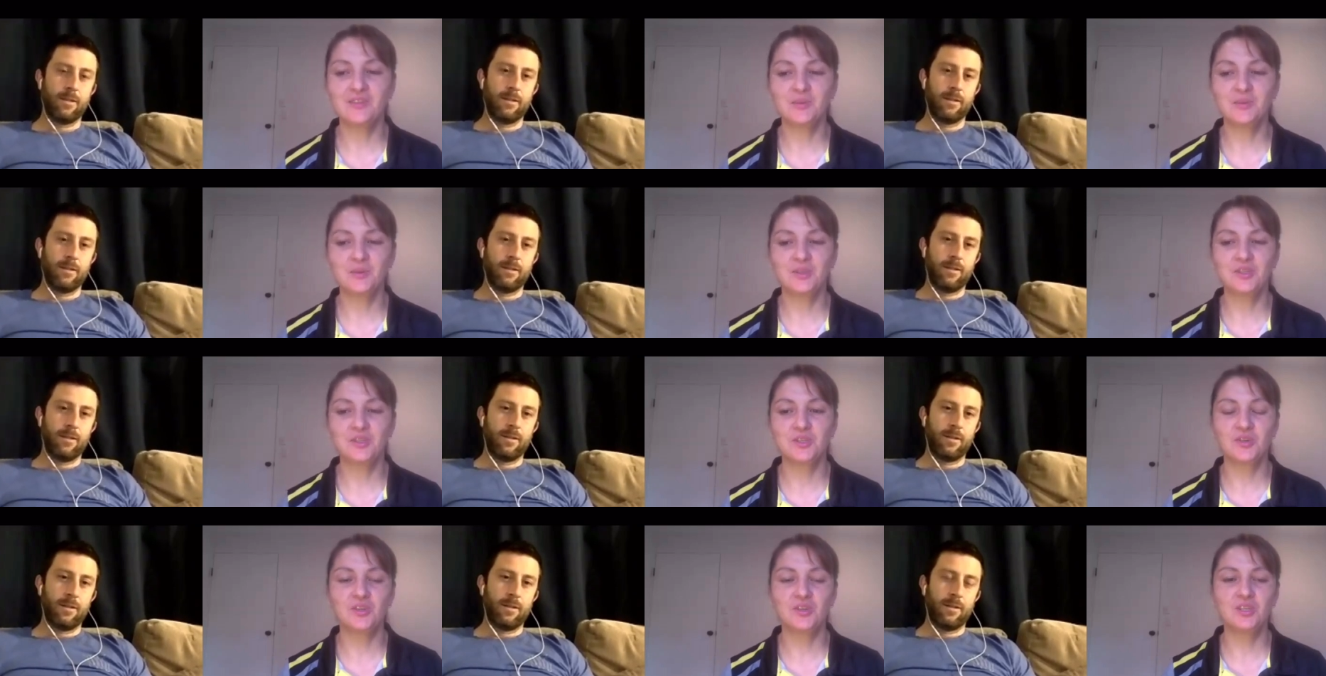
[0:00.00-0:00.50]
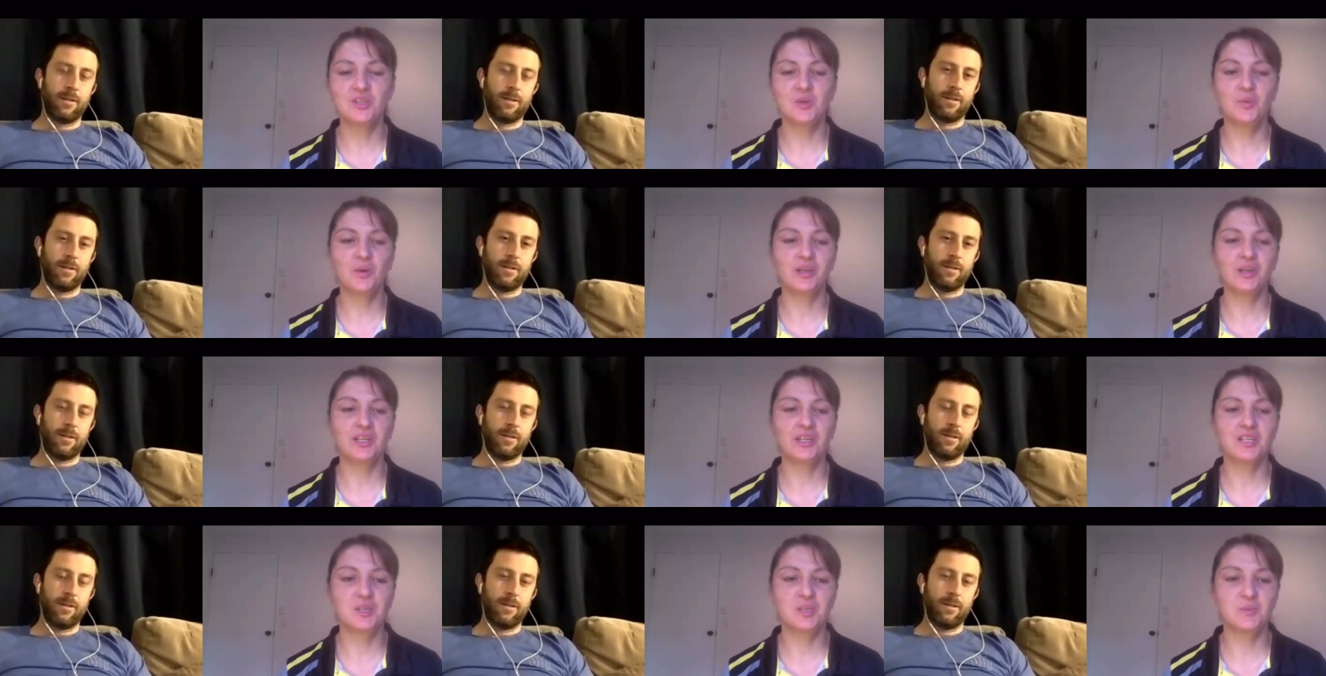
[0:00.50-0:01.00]
Speaker 1: to a junior
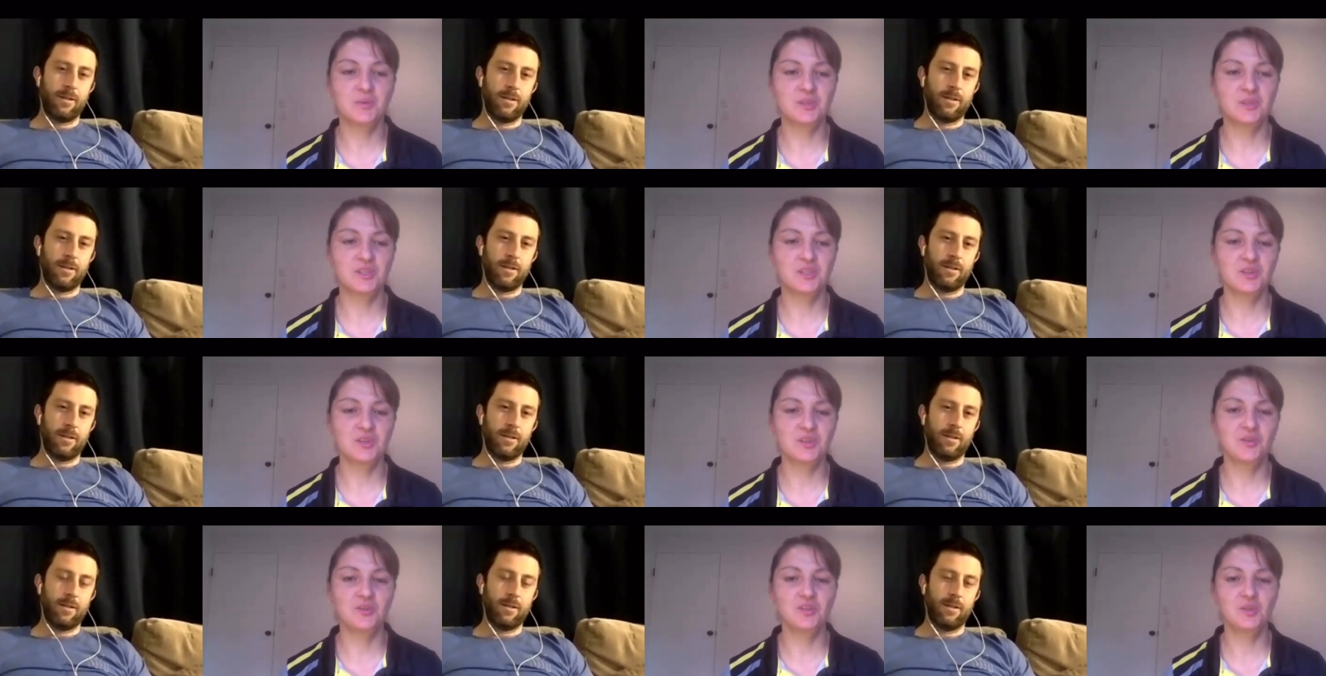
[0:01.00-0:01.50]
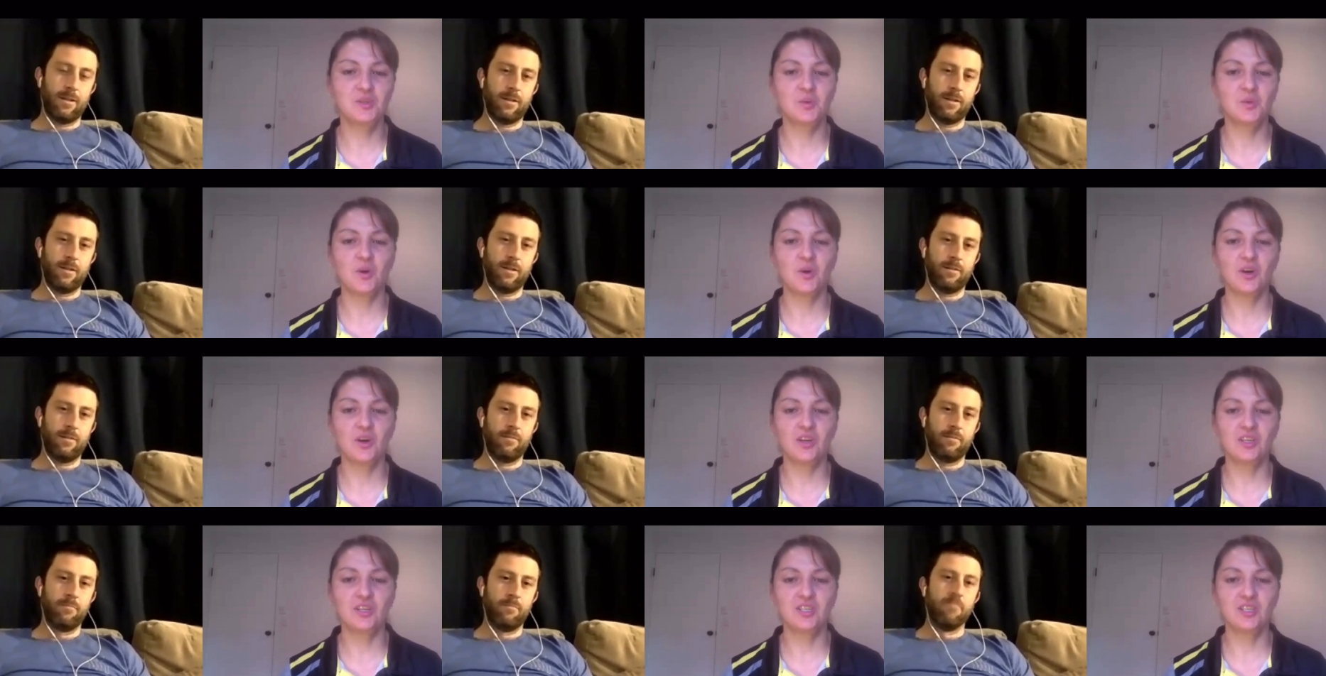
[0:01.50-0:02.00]
wanting to pursue
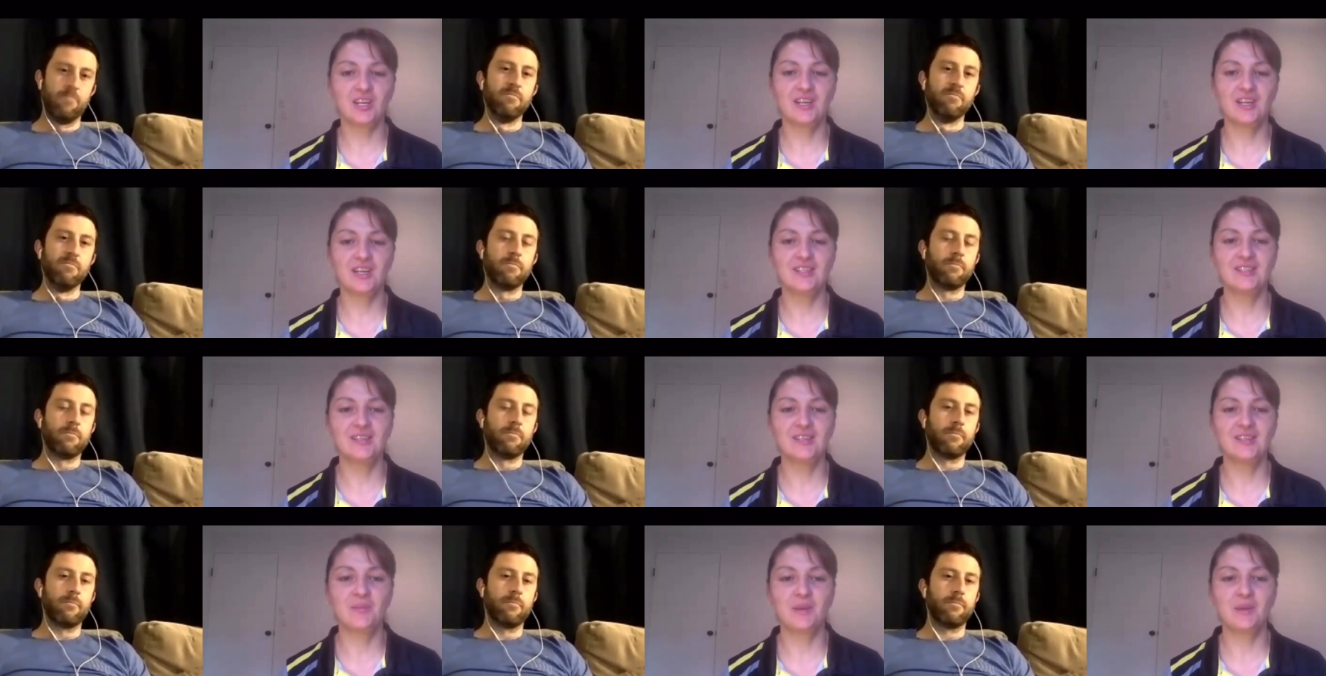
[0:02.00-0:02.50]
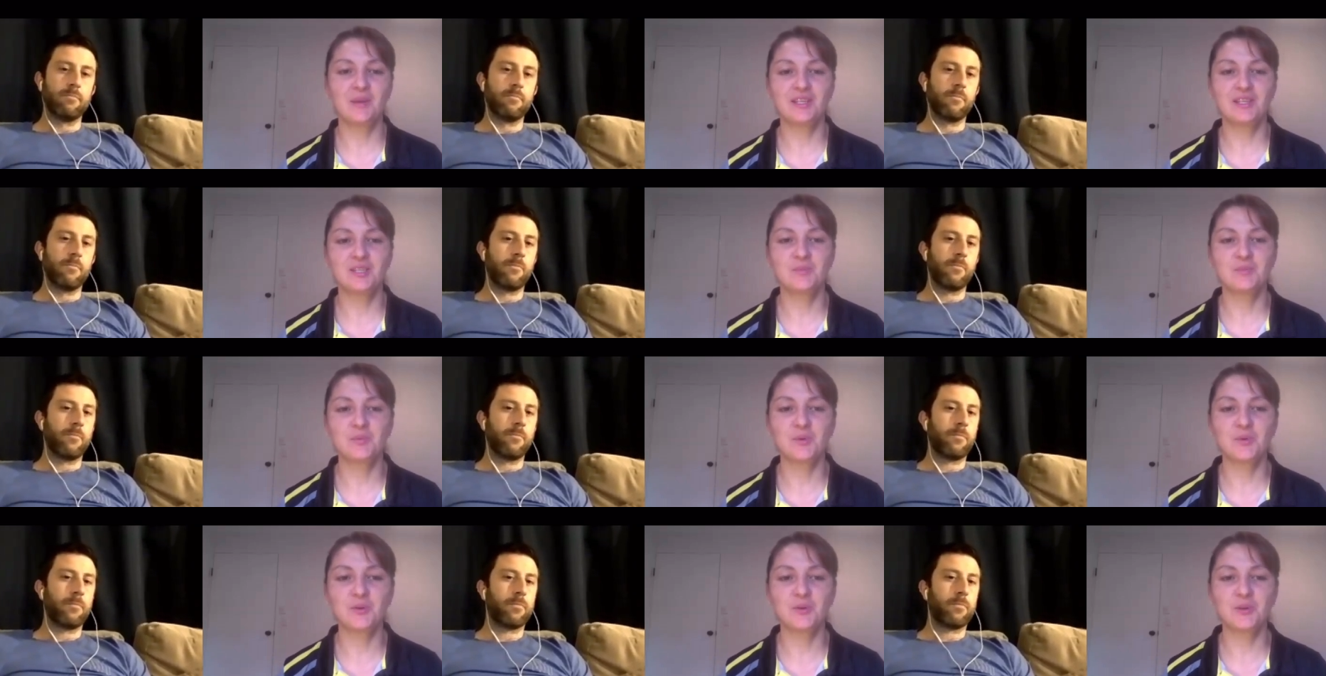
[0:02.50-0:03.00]
squash as their main
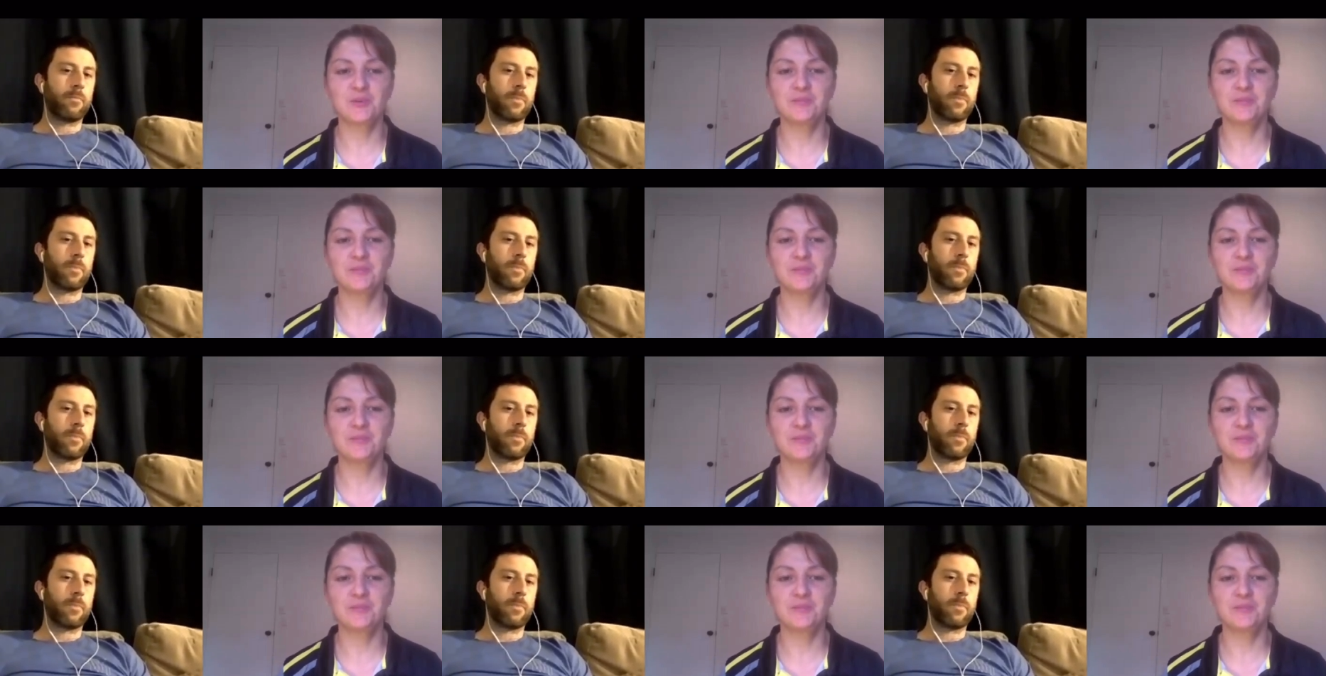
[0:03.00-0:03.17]
sport?